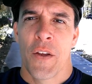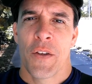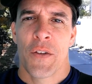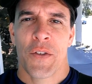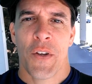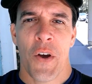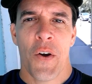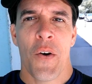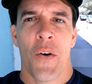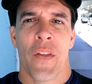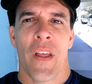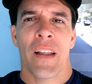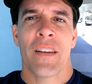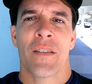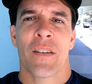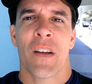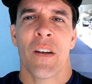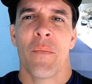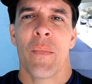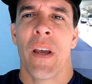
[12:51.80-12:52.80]
So
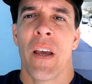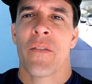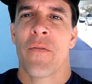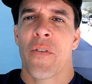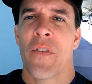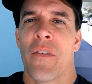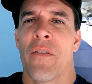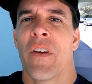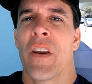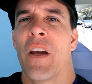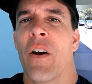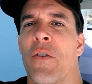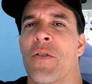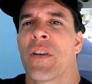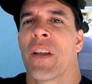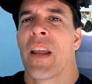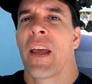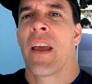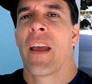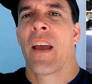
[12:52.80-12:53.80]
that's going to be it for the video
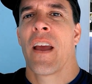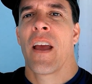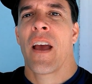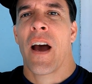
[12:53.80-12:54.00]
today.